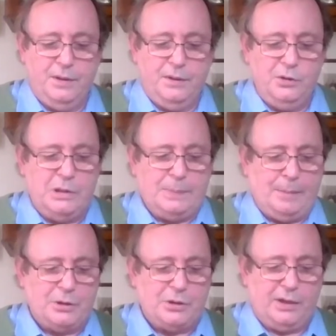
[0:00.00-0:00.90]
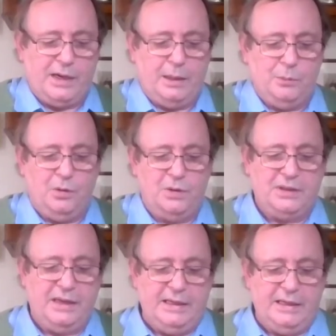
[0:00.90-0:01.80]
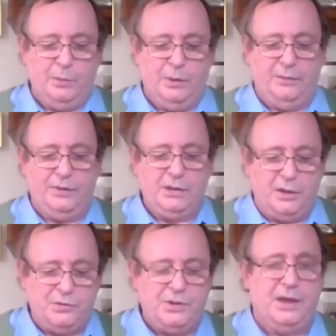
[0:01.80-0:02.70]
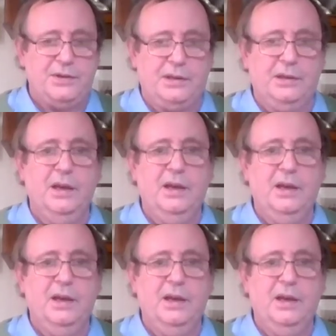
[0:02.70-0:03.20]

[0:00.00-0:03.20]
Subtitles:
Newspapers throughout Ireland were also keenly aware of the contrasting